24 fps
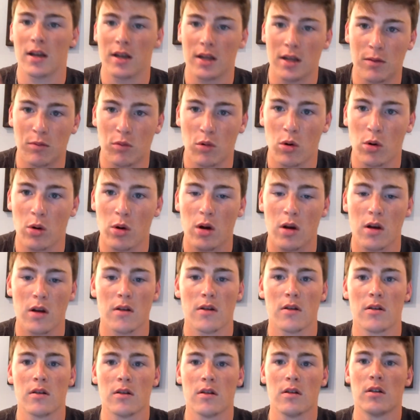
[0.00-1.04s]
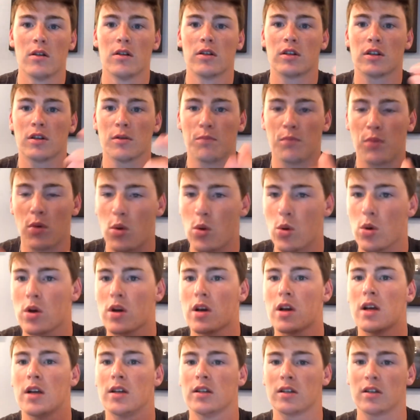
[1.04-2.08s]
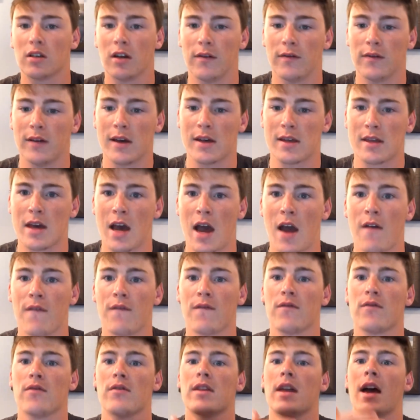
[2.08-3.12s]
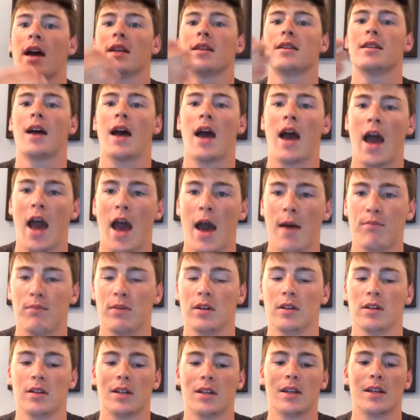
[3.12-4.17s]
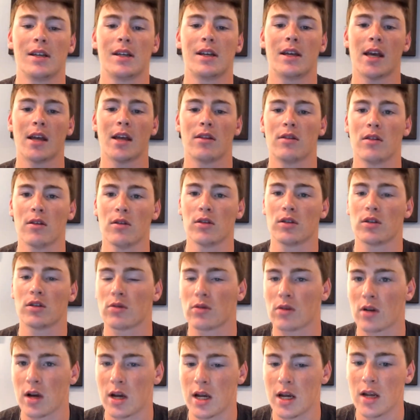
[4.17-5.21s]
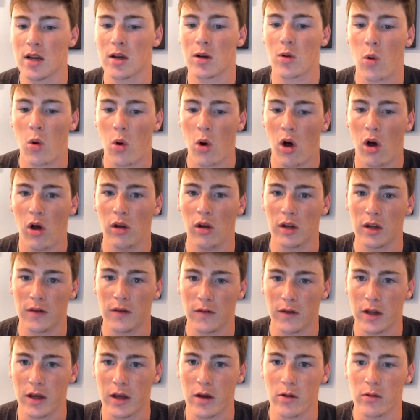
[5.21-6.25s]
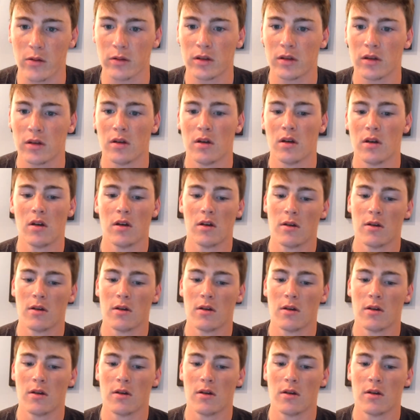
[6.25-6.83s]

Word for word: I need more support and stuff like that for that to happen to get those great quality videos.